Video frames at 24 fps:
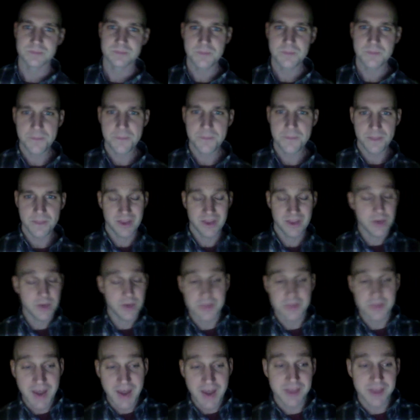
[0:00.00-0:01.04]
And then with that,
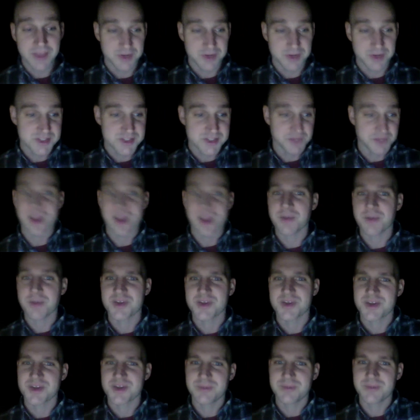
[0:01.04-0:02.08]
there's developers on
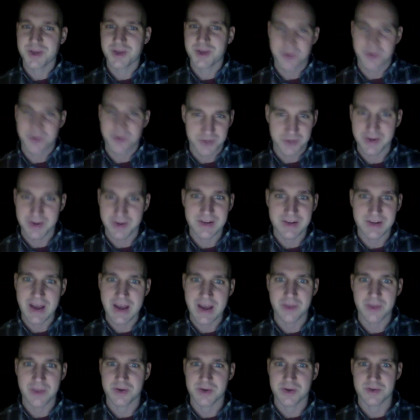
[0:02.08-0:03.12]
Bitcoin right now that
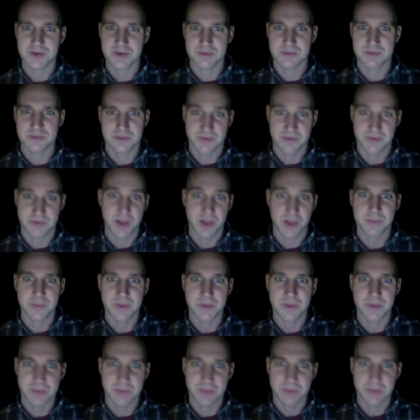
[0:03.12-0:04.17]
are developing
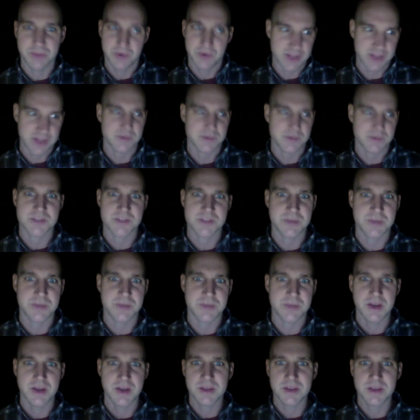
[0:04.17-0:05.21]
Bitcoin as we speak
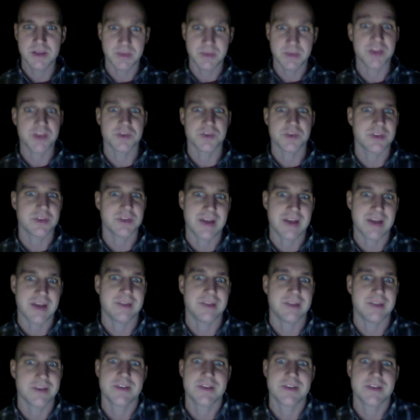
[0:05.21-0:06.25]
to make sure that
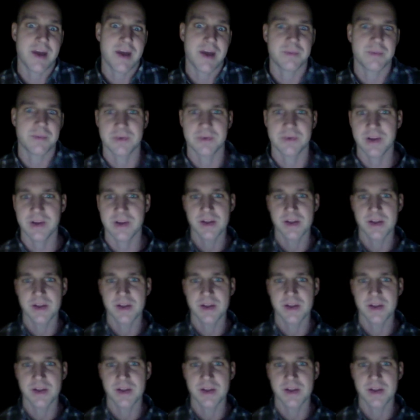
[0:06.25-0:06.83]
doesn't happen, right?